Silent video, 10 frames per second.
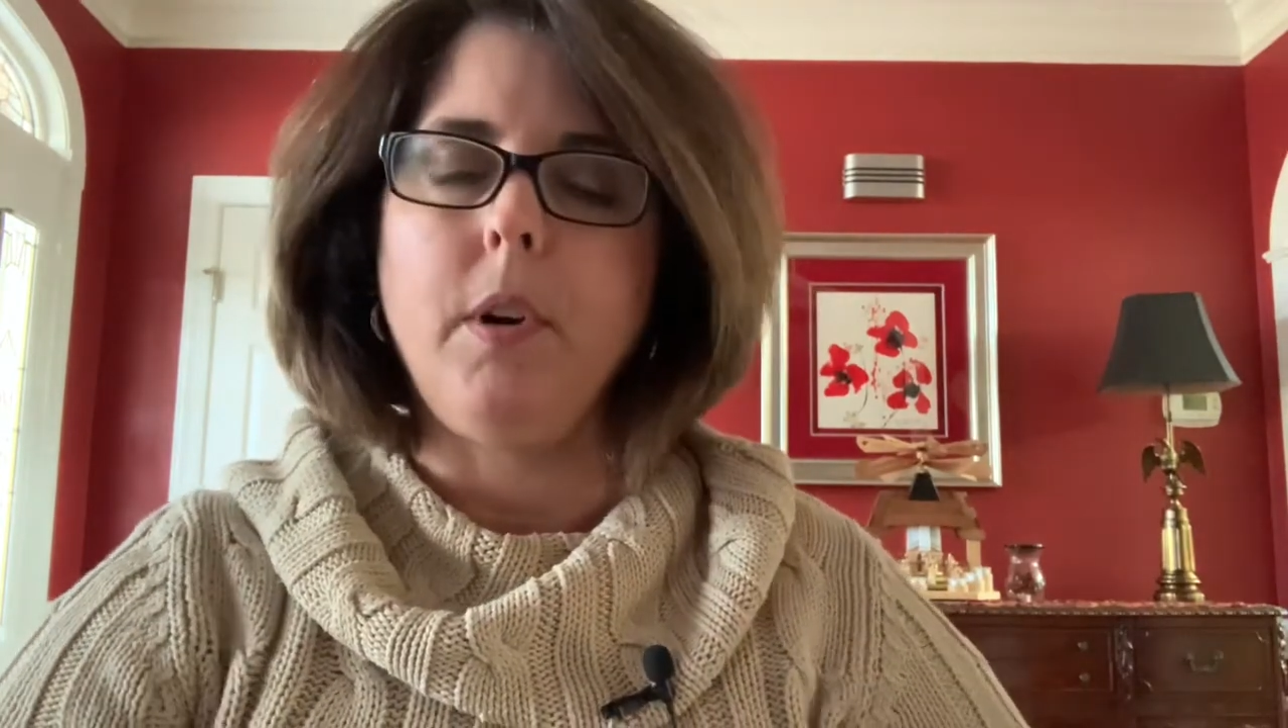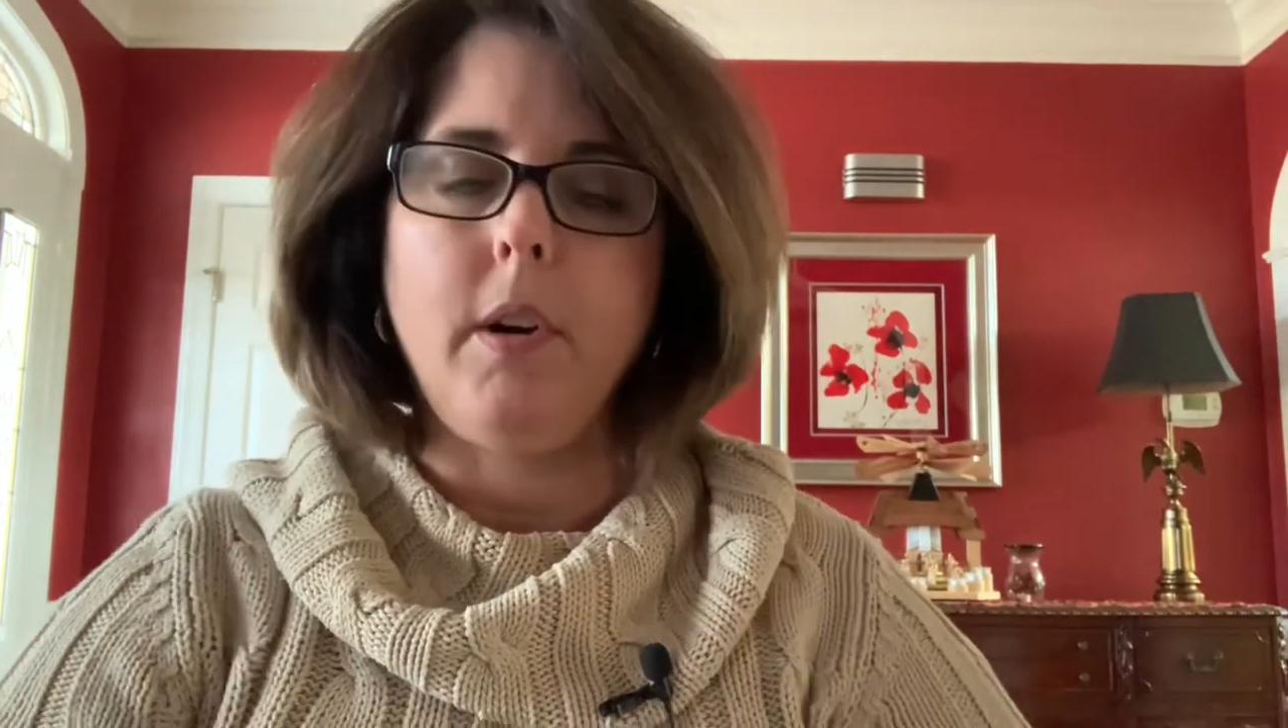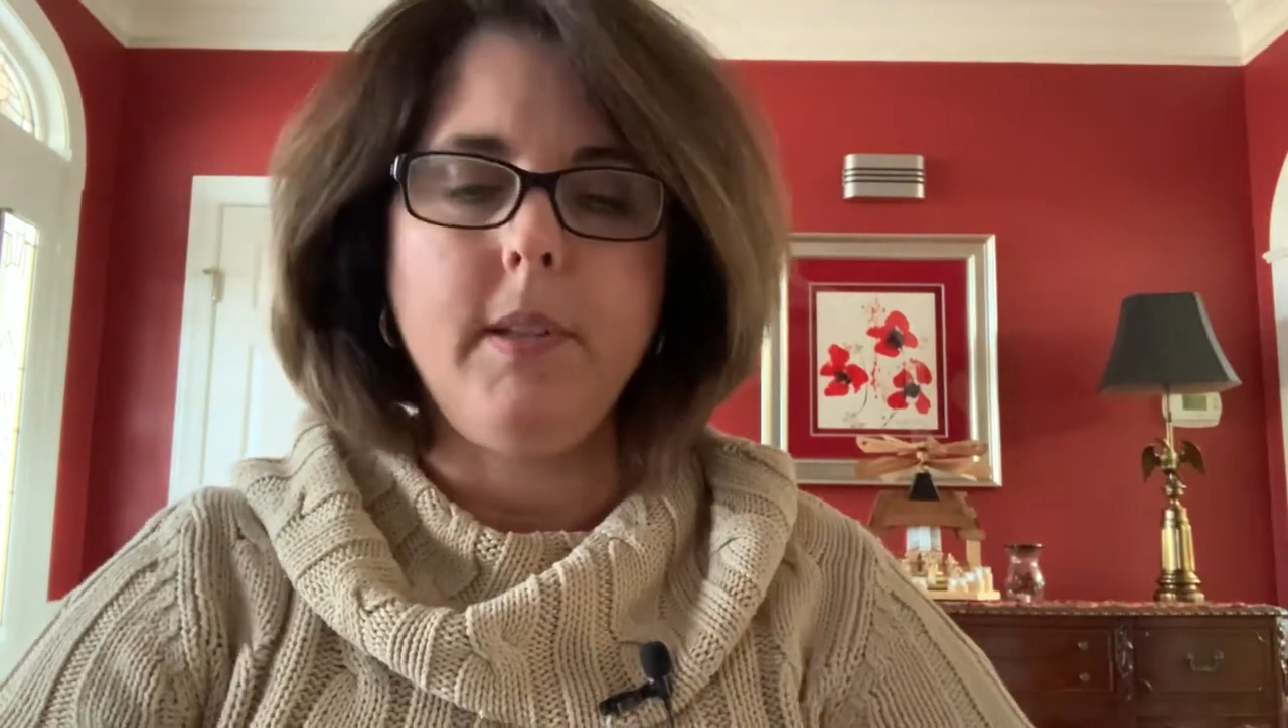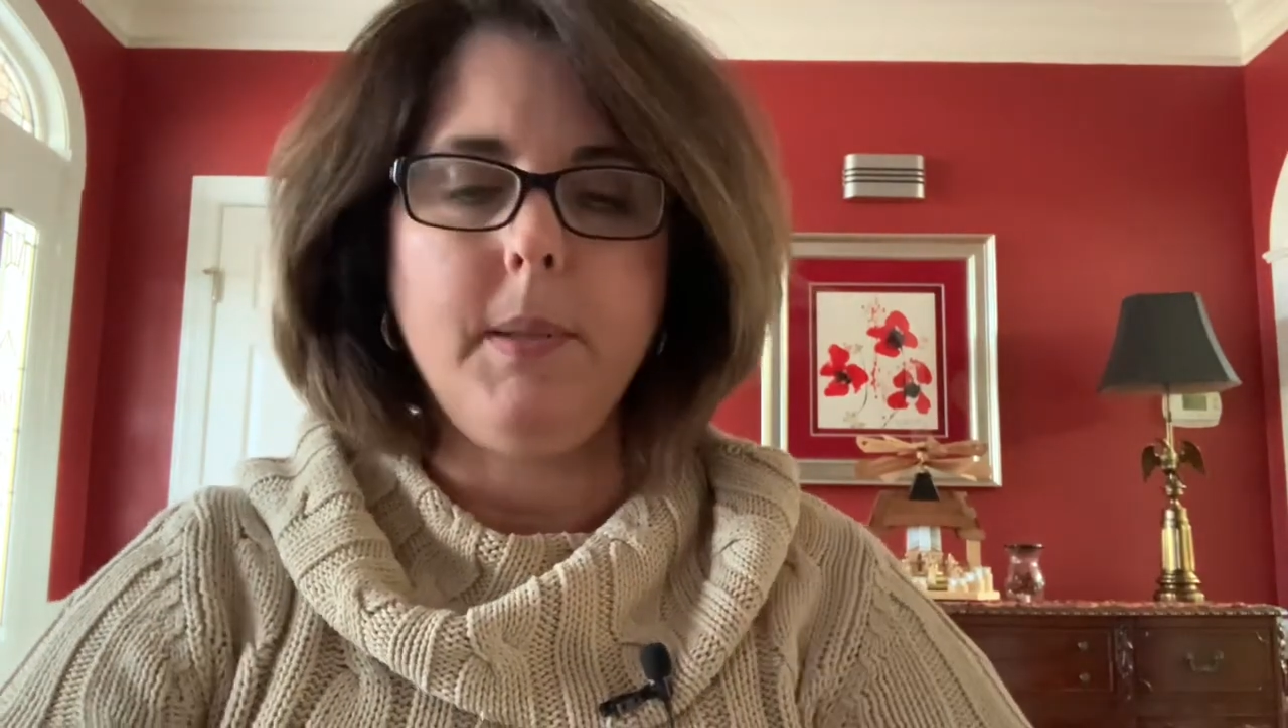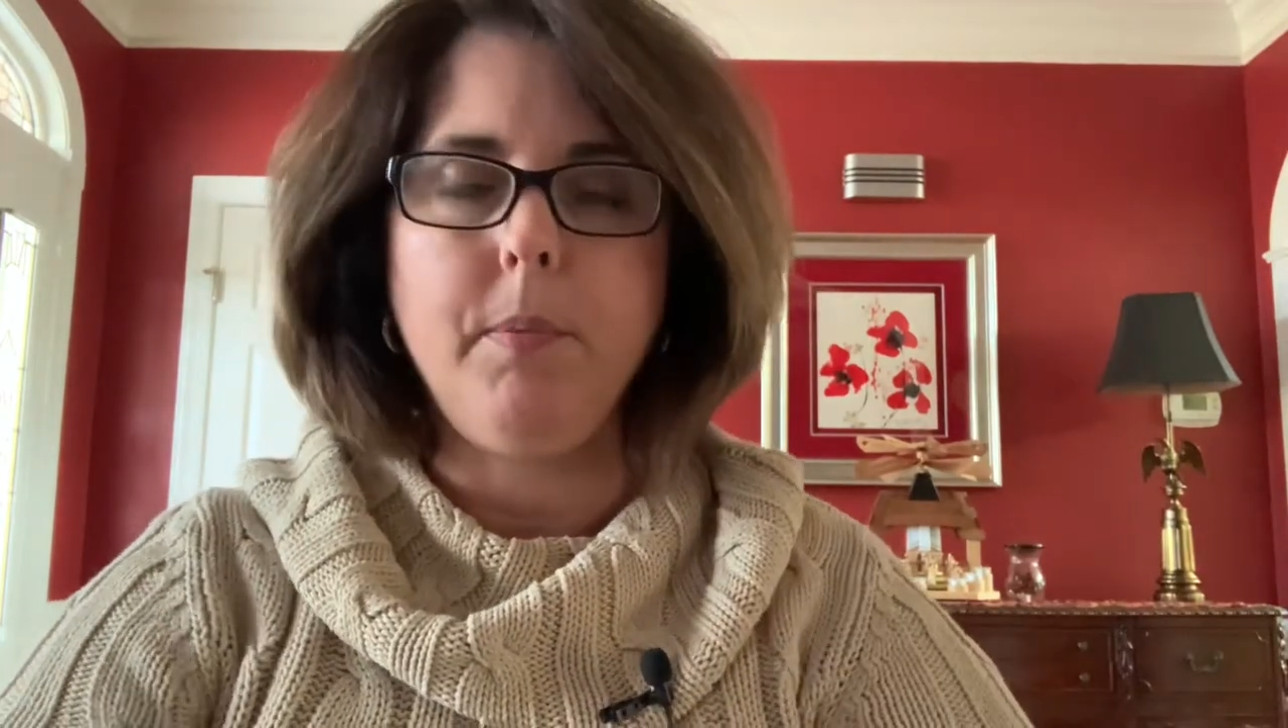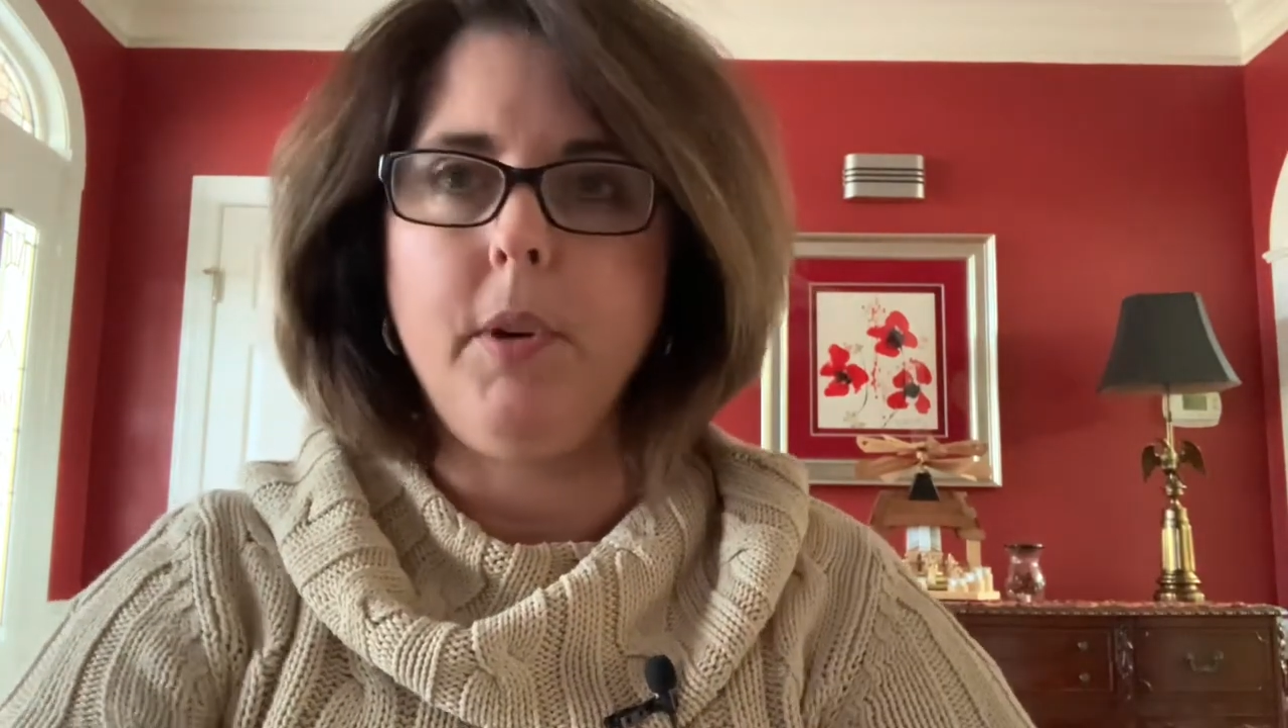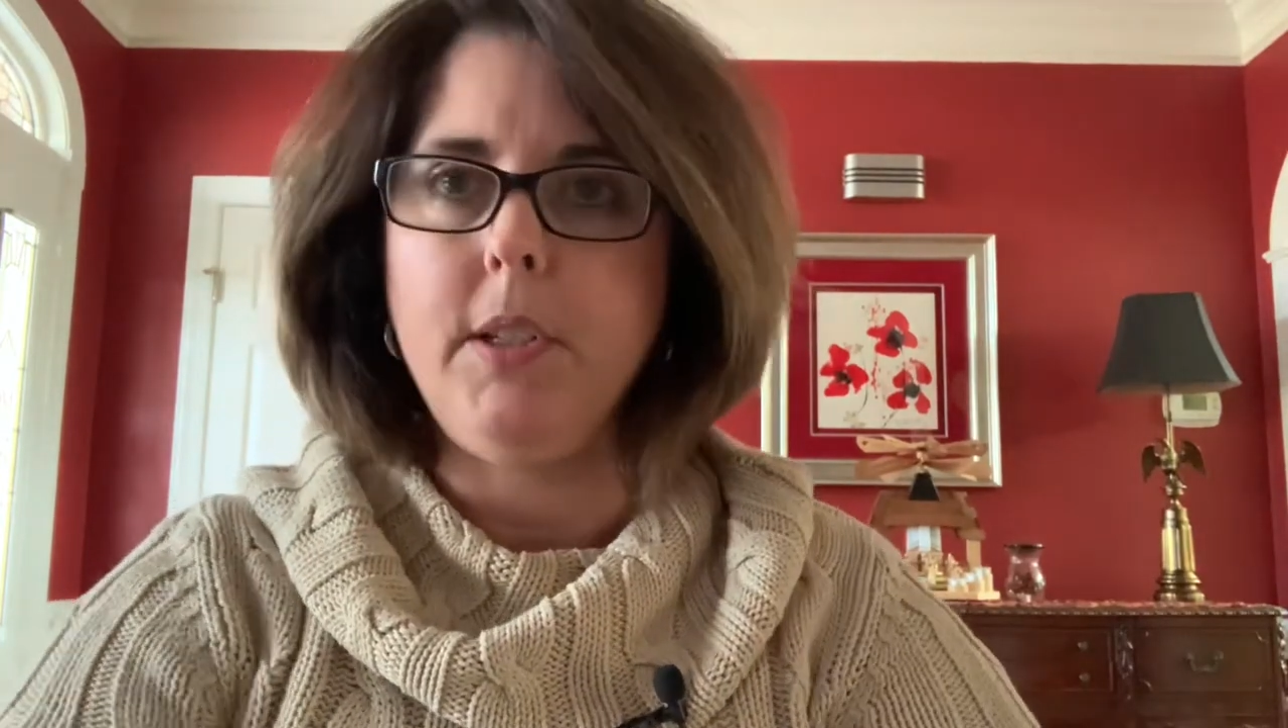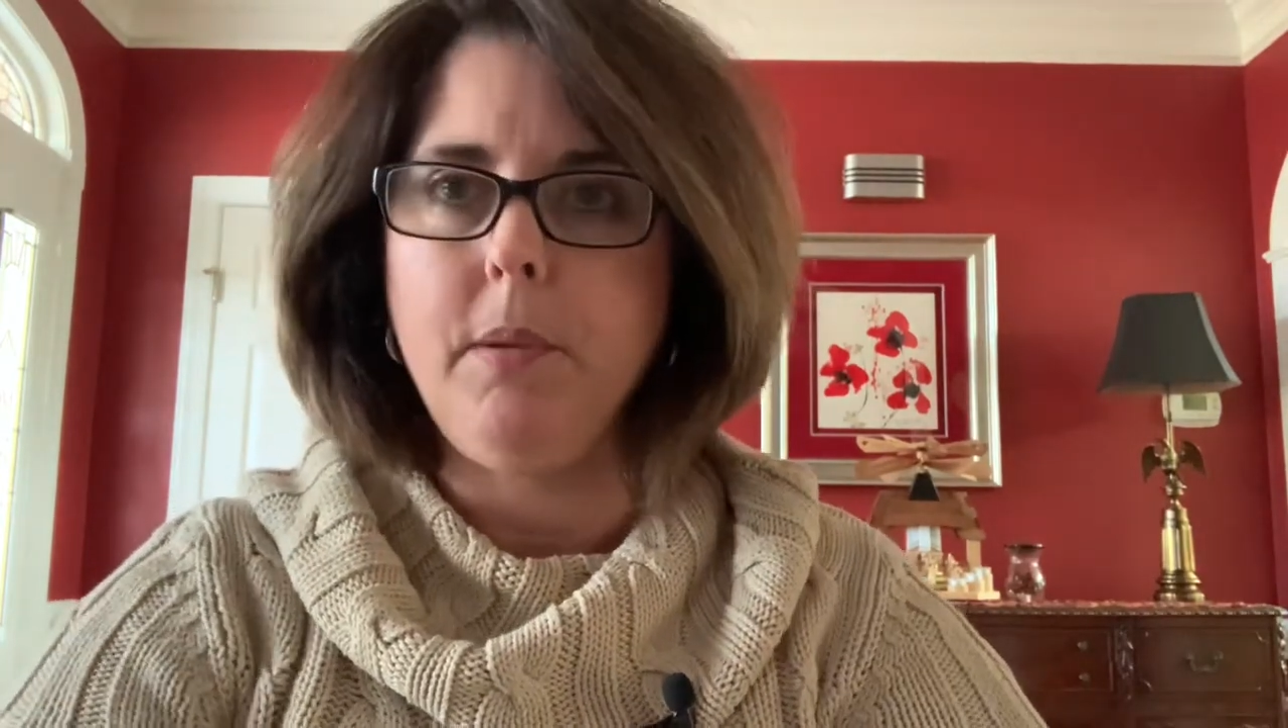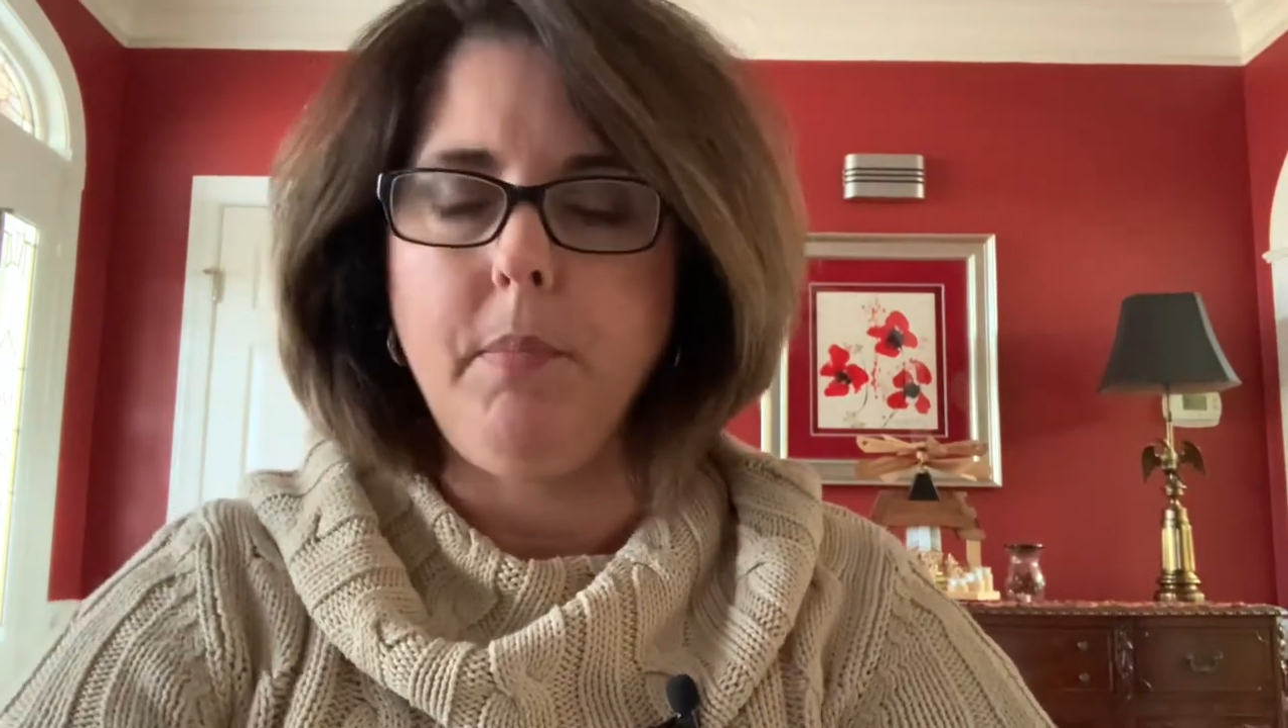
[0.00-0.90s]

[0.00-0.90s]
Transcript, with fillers: our inspiration